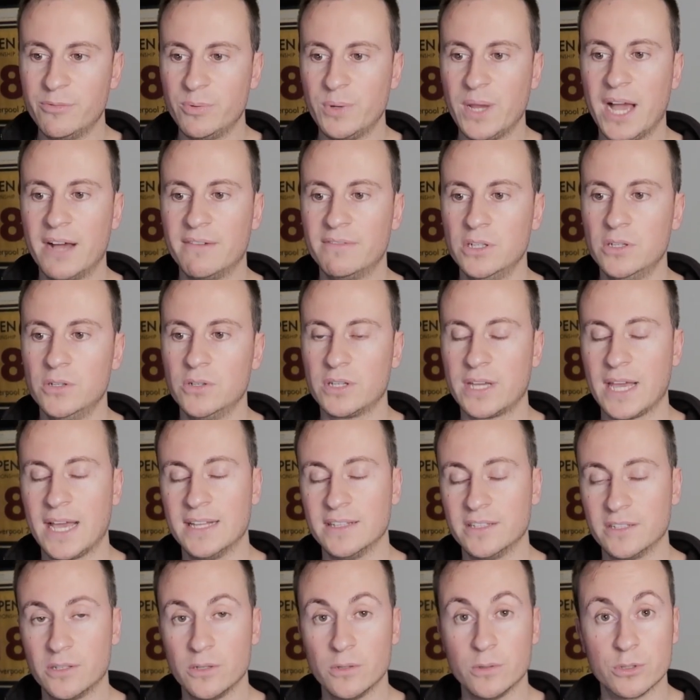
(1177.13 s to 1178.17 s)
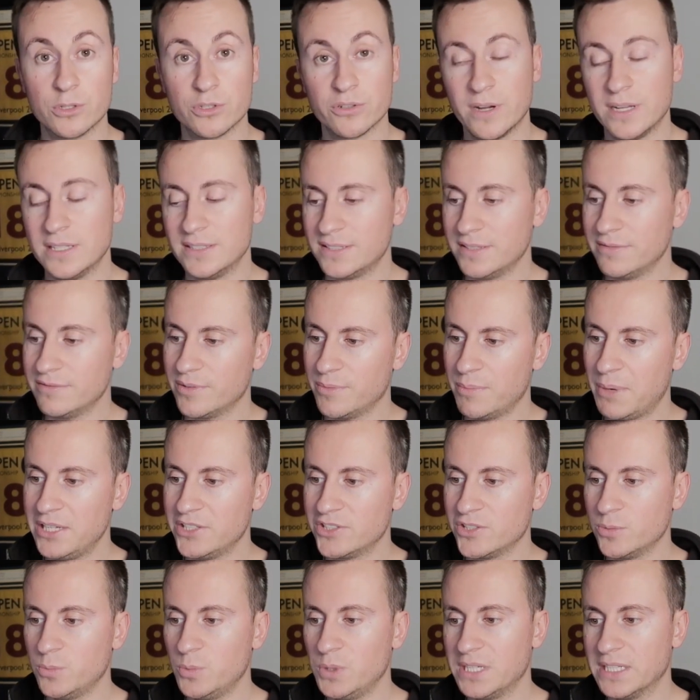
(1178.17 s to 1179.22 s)
we have a look at the Google Trends
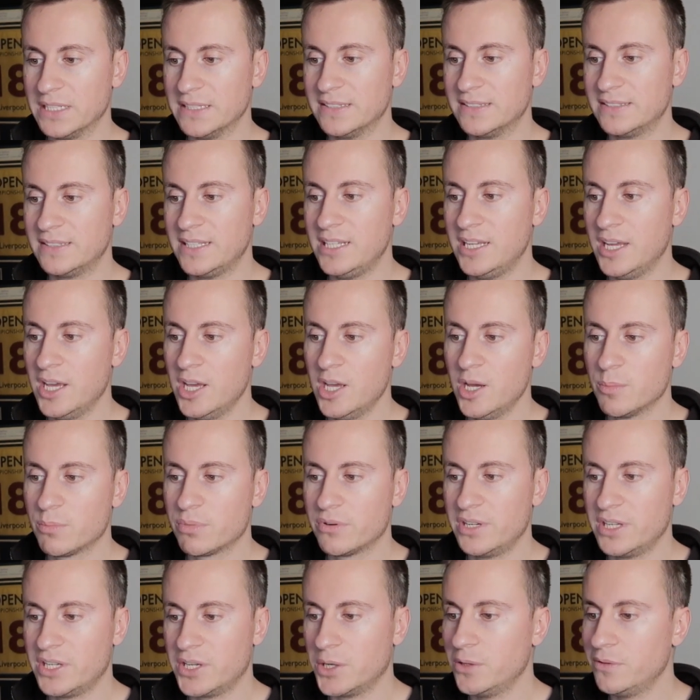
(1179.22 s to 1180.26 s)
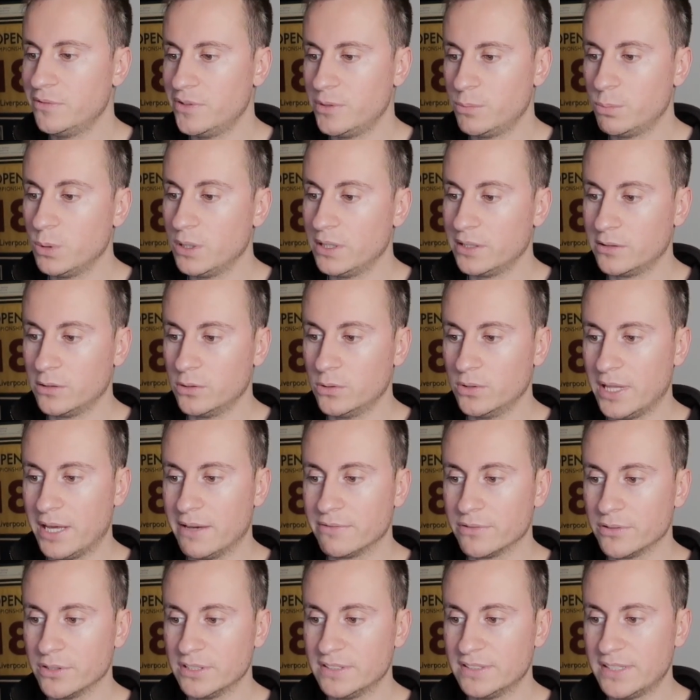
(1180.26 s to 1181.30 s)
information, we can see pre-COVID, we'll ignore that
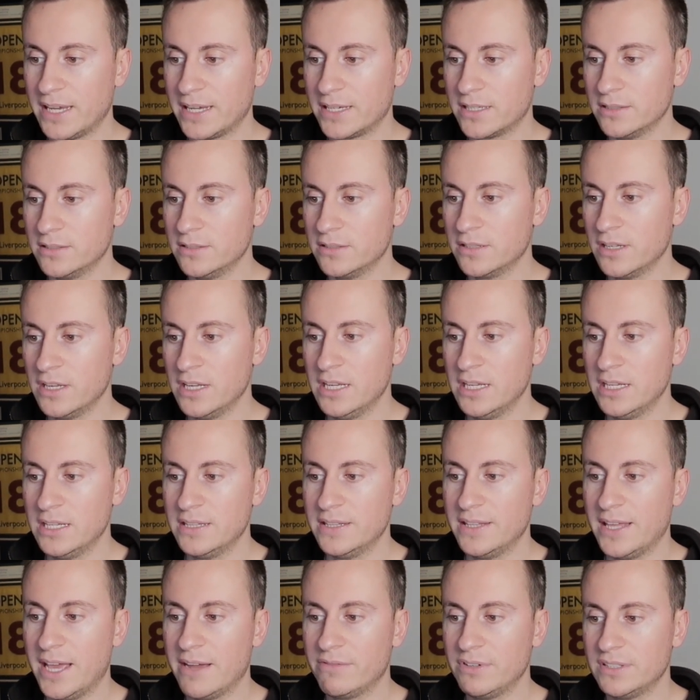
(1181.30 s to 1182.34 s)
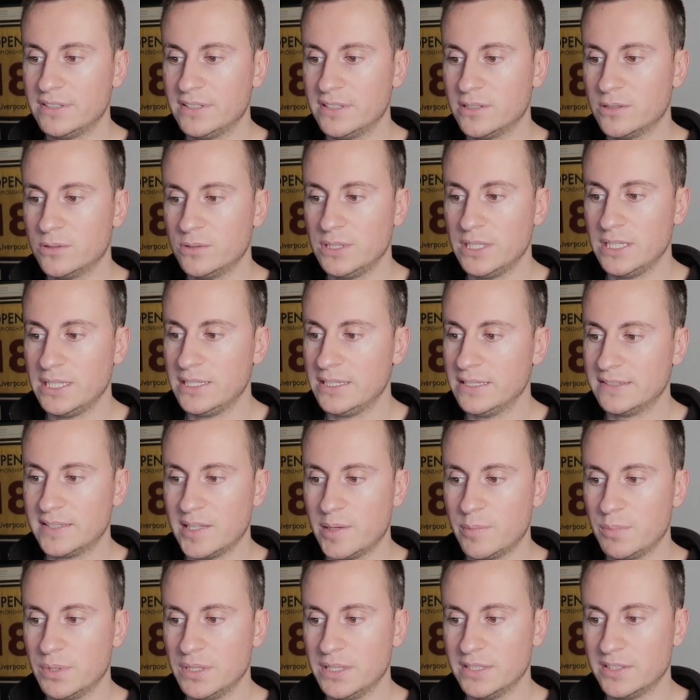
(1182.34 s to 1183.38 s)
for a second, that every single year,
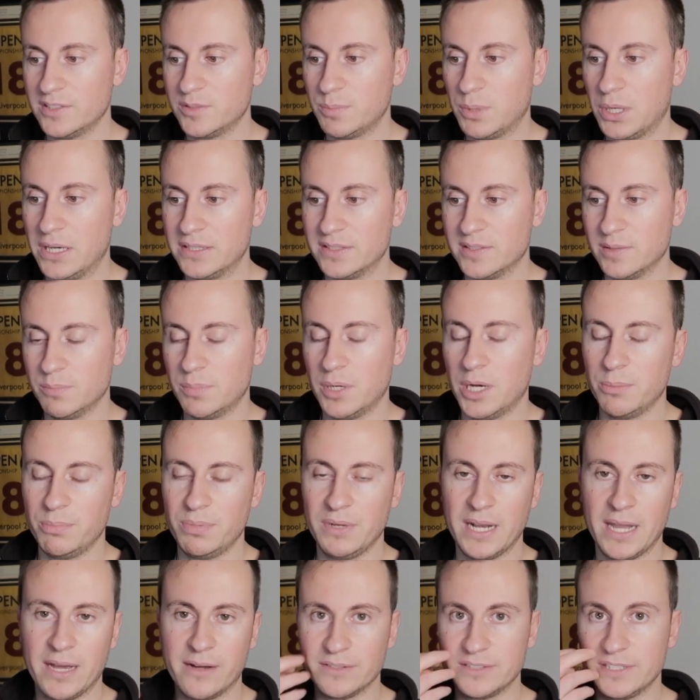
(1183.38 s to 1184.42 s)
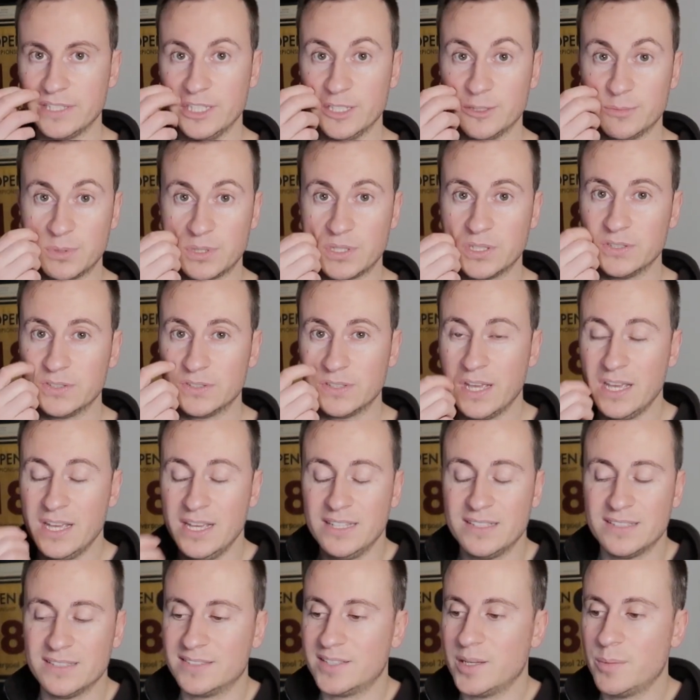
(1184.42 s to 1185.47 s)
December, this spikes in popularity. It's because
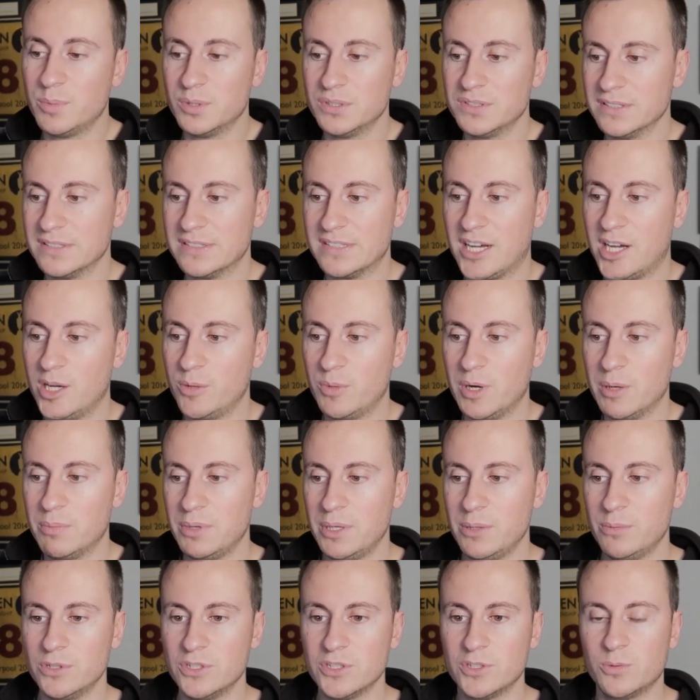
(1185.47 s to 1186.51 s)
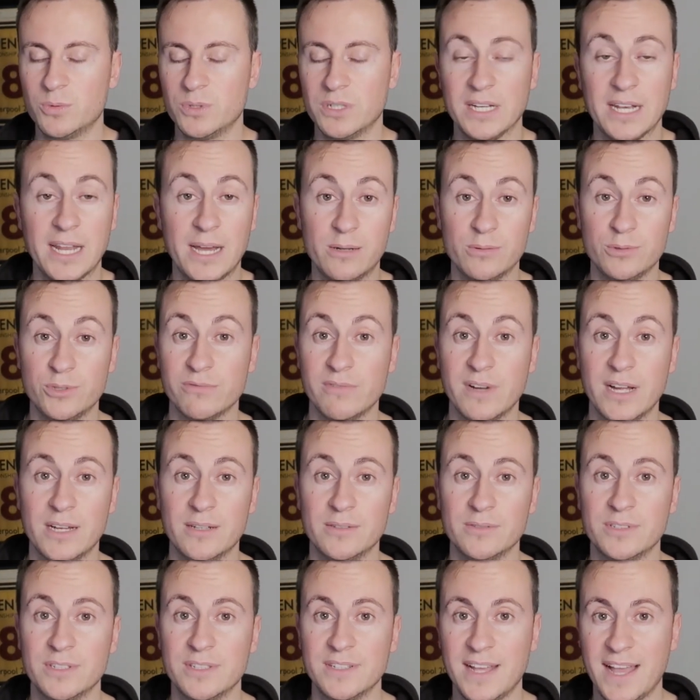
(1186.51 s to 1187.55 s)
December is the time where people just want to lounge
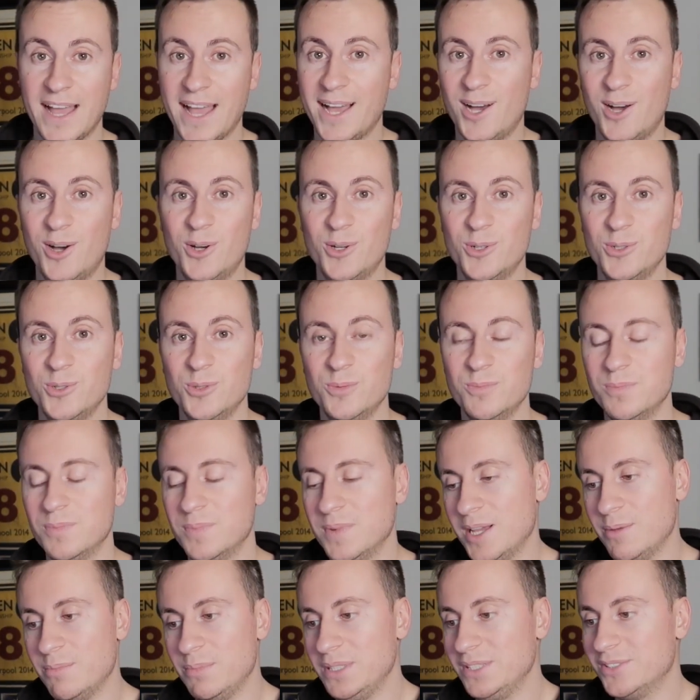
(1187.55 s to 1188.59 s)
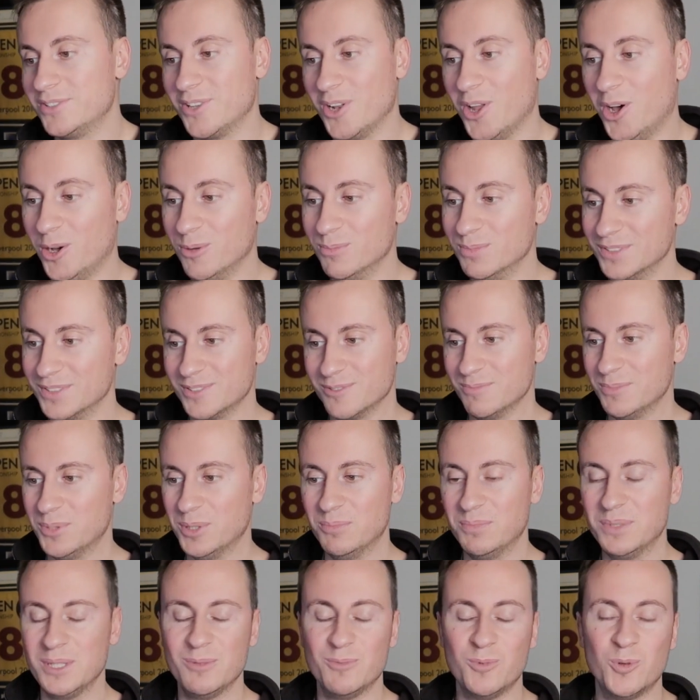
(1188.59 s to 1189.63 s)
around at home and be slobs, but
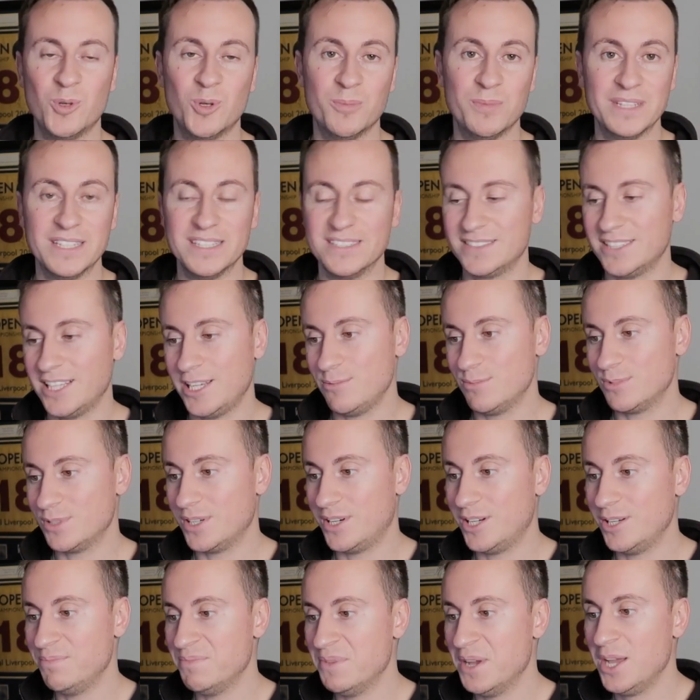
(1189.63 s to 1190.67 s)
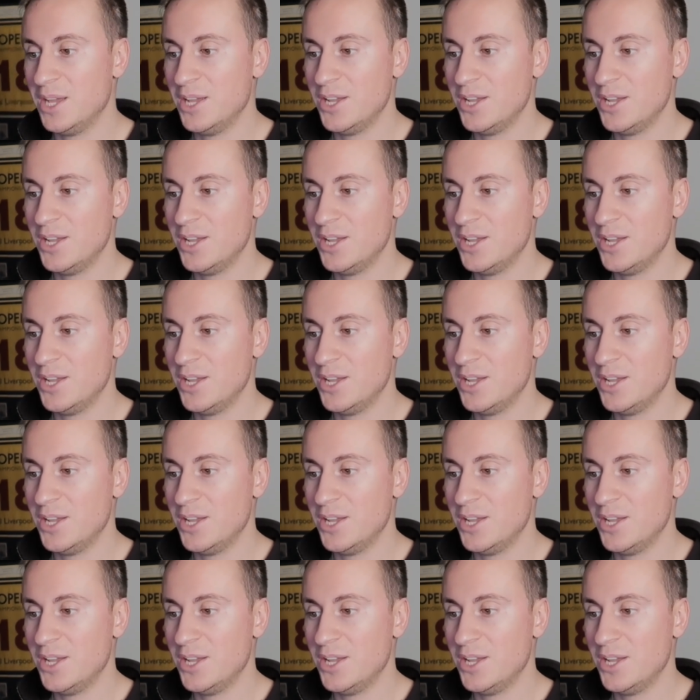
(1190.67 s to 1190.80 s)
be warm at the same time.